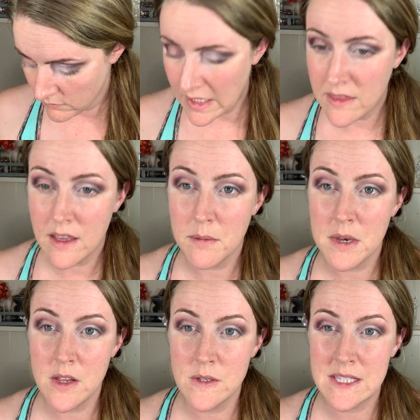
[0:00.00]
I think I'm going
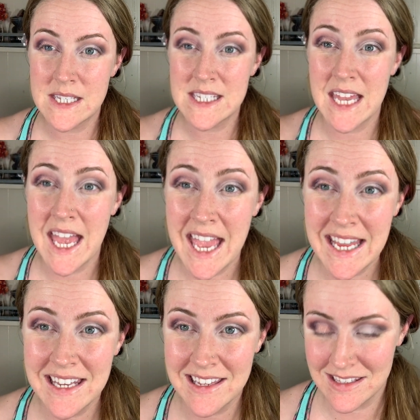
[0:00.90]
to use the
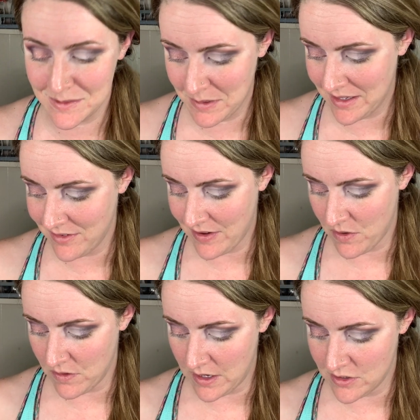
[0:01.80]
tiniest bit of
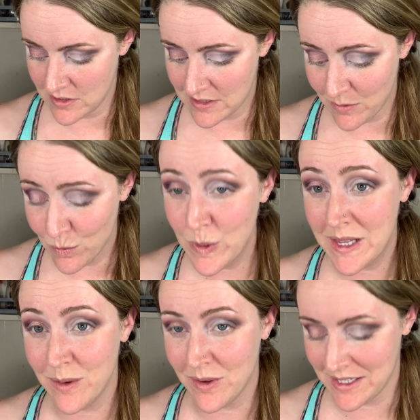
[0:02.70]
Outrage because I
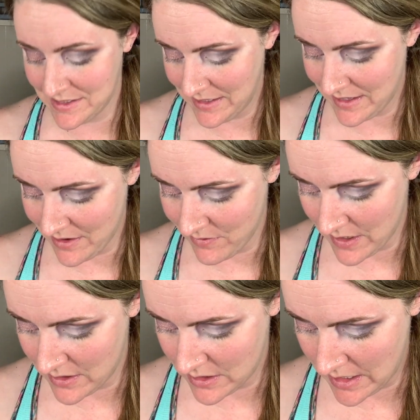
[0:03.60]
really want to see that
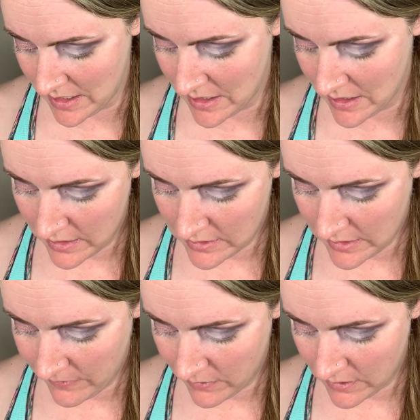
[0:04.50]
red shade. It
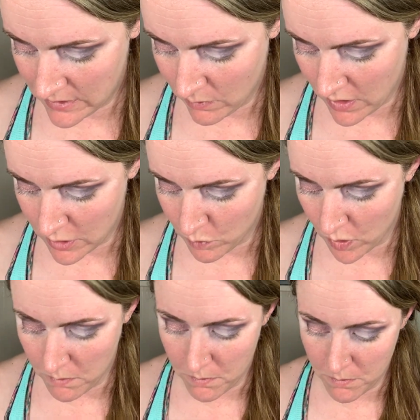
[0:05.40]
definitely swatched
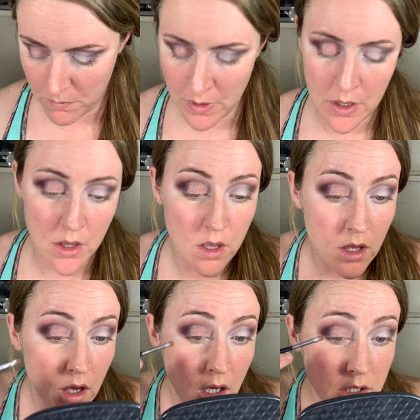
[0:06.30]
more
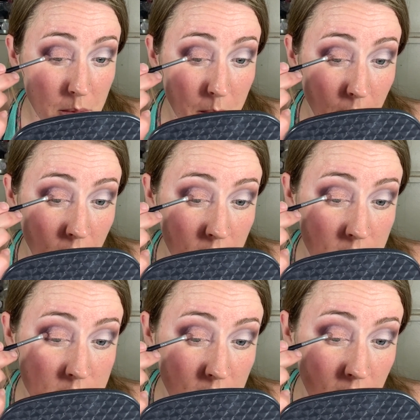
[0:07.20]
on the
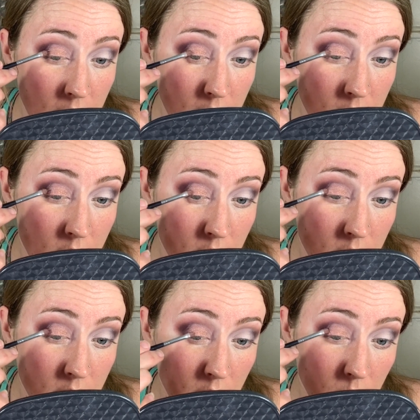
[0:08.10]
burgundy side
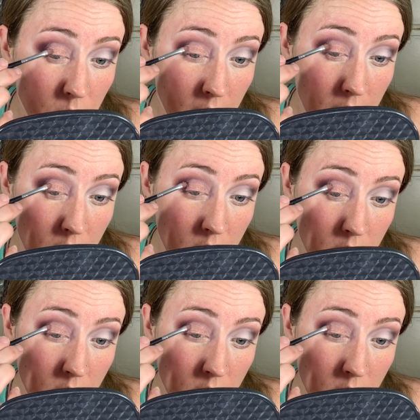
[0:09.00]
than red,